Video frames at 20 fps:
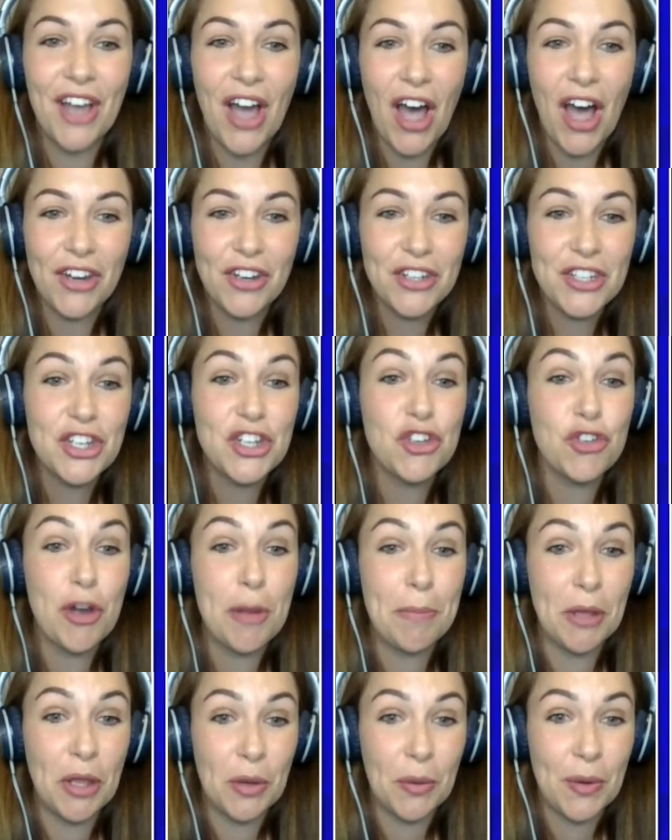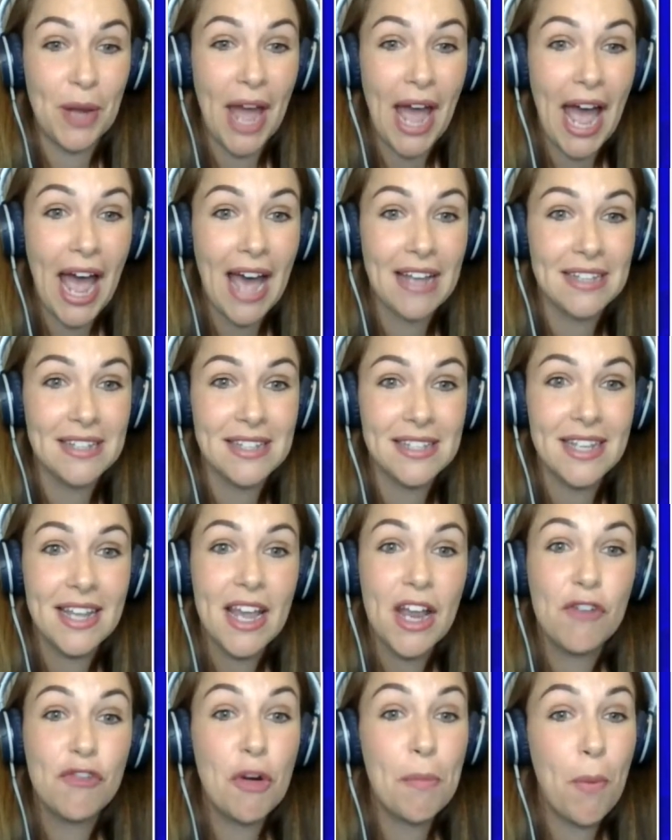The Connacht Tribune has
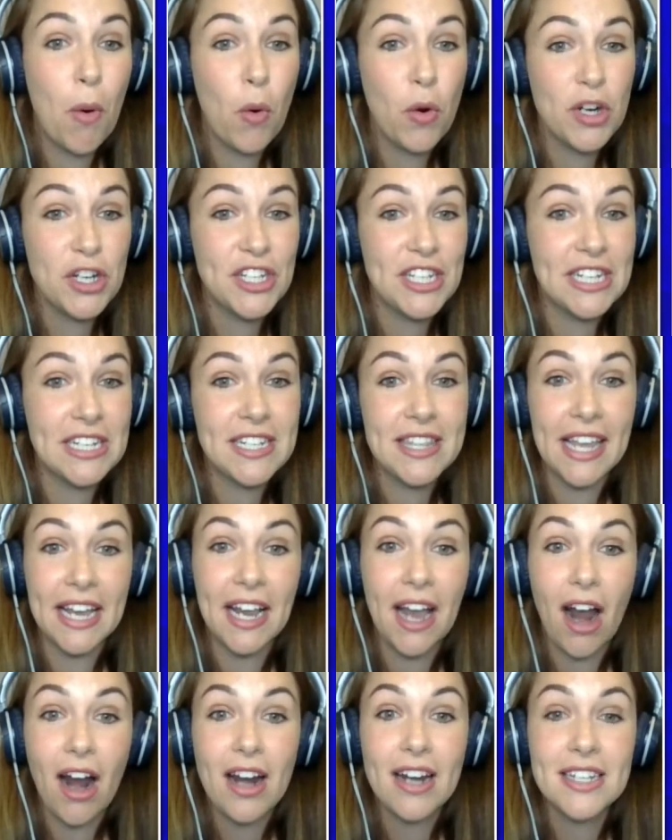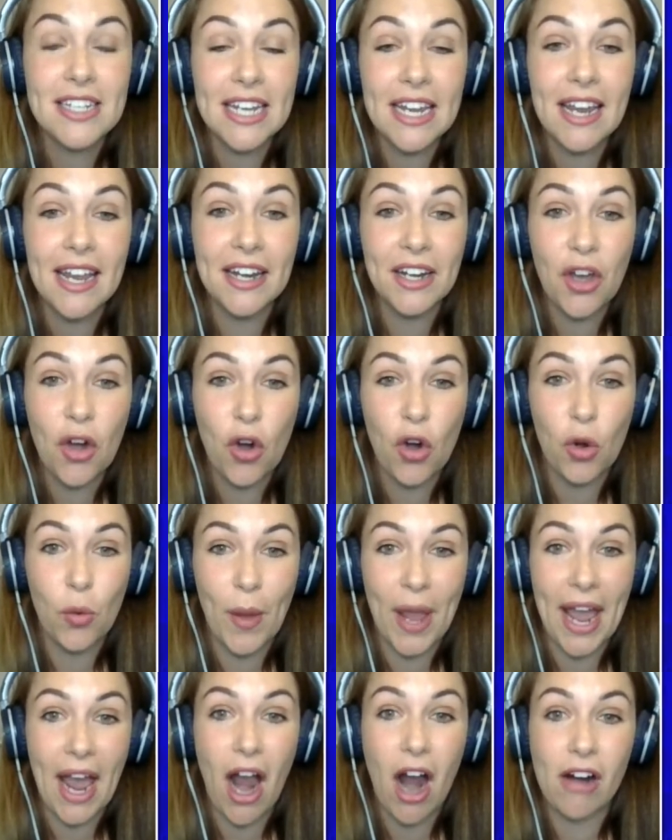reported that Gardaí in
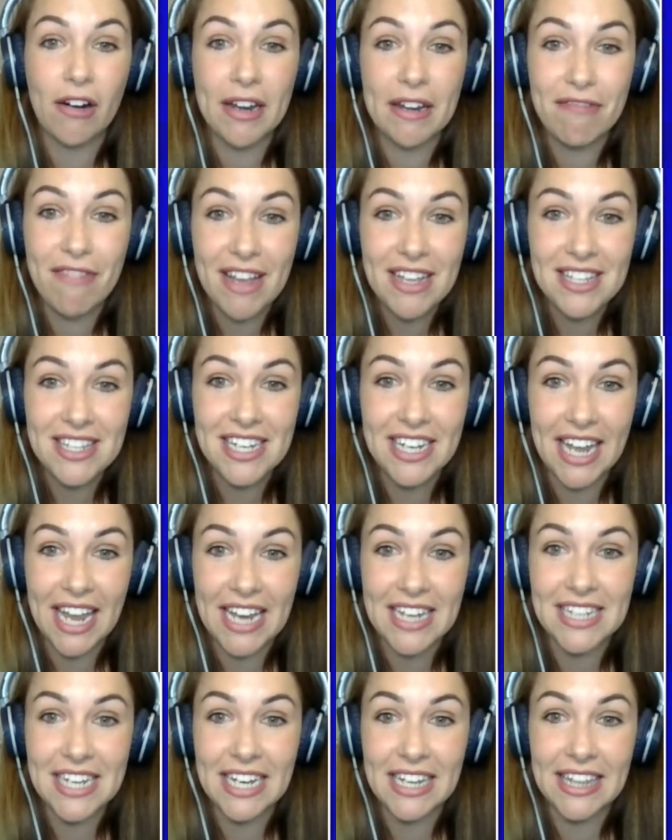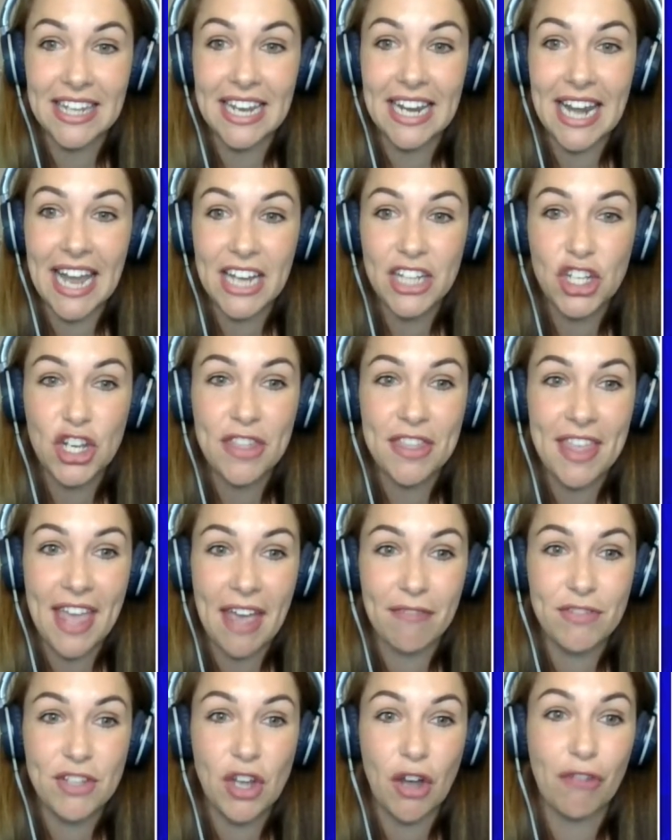Galway are investigating the alleged
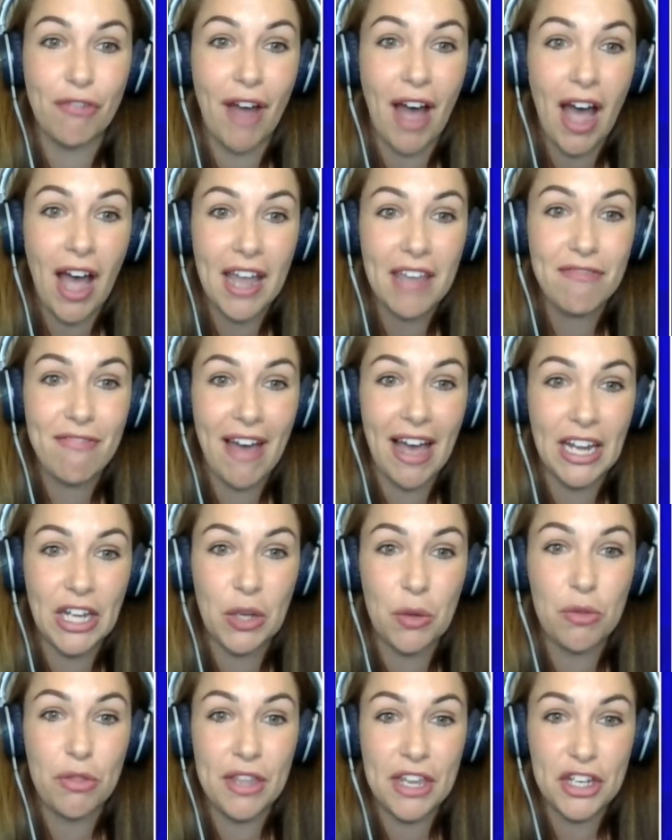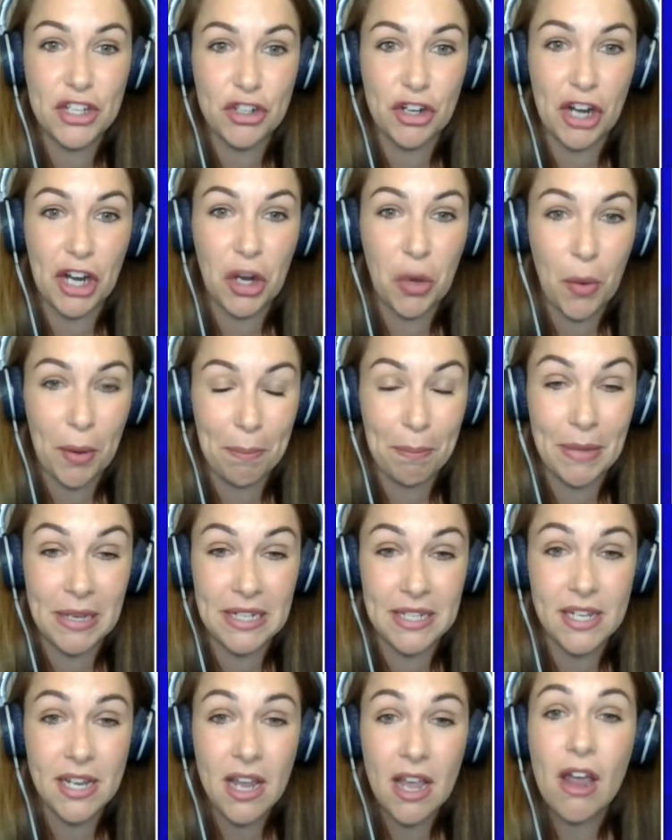theft of high-value theatre
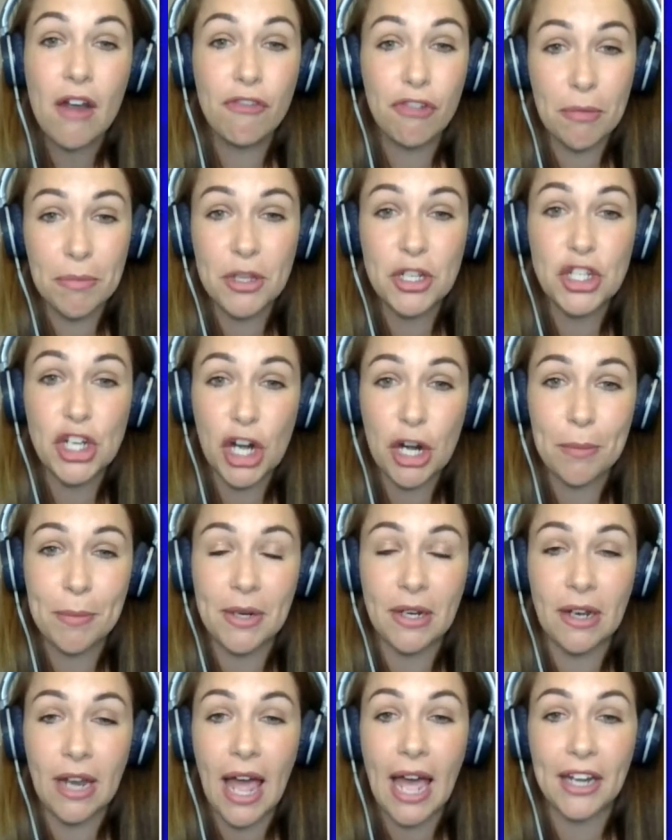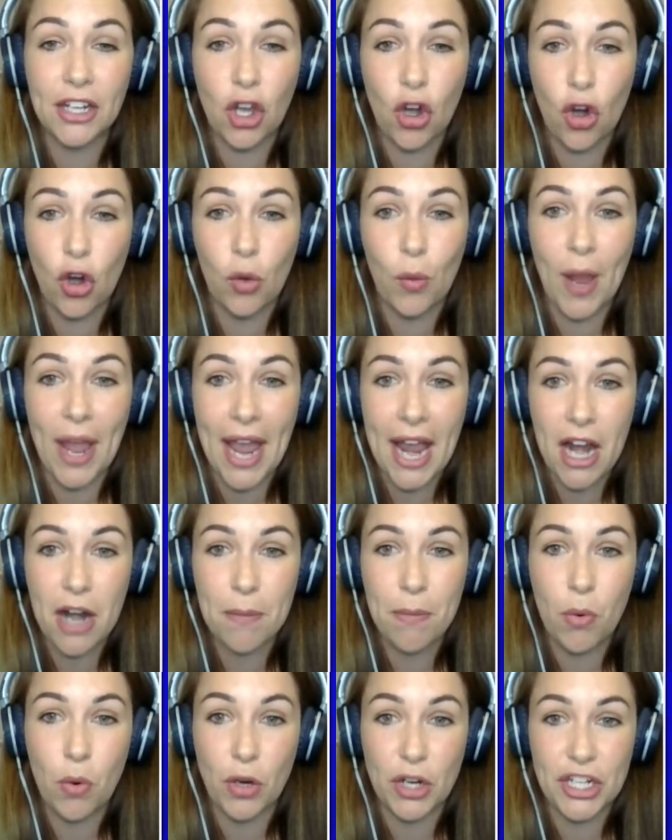equipment from the terminal at Galway
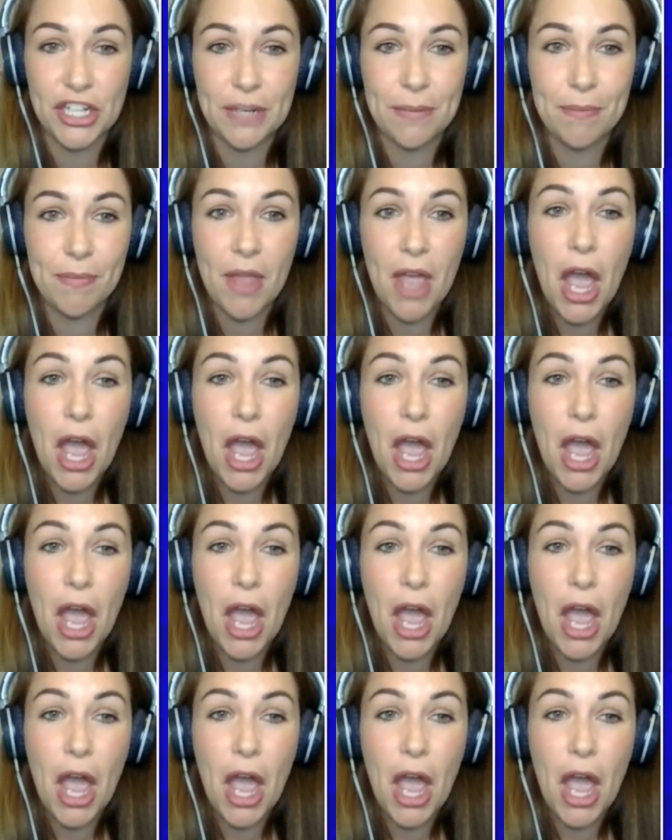Airport.